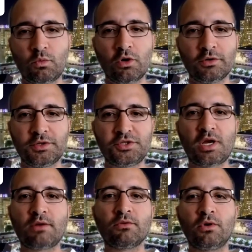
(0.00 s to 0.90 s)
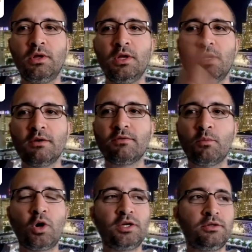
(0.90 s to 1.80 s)
world in general, from
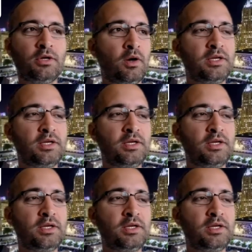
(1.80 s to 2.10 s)
what you know,